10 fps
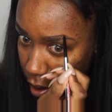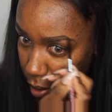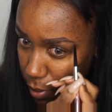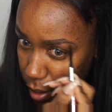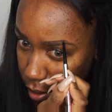
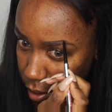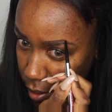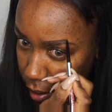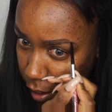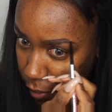I wanted to
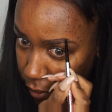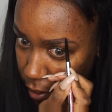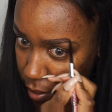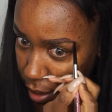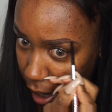do like a
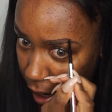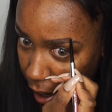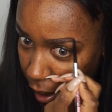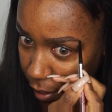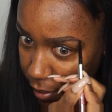few
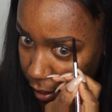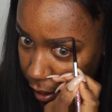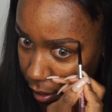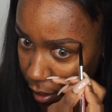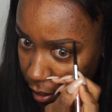tags.
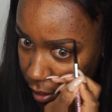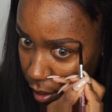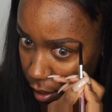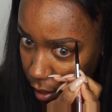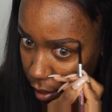Like there's
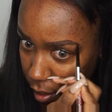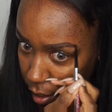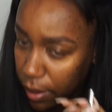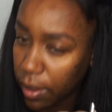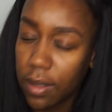
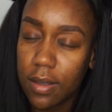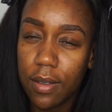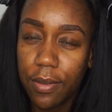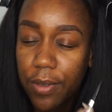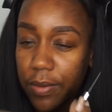I think it's
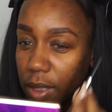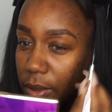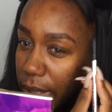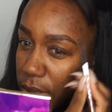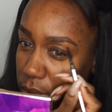a 50
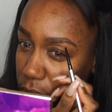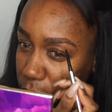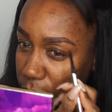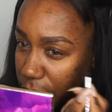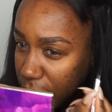questions
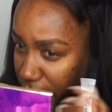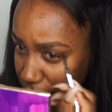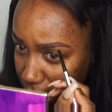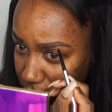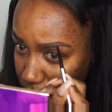or 50
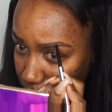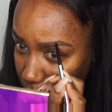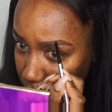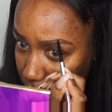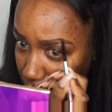facts
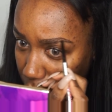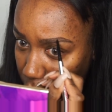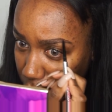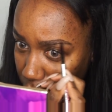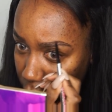about
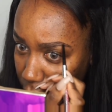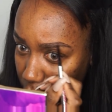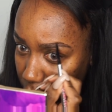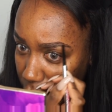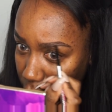me,
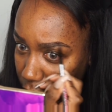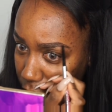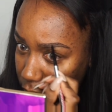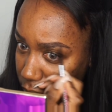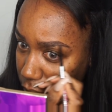and then the
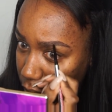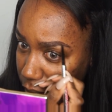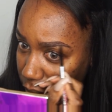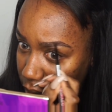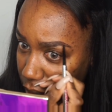get to
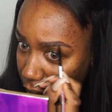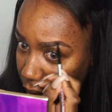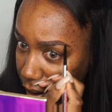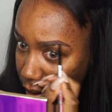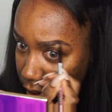know me
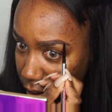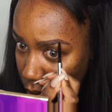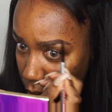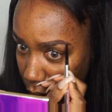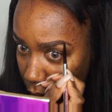tags
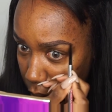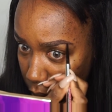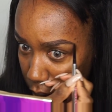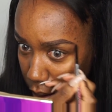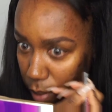as well.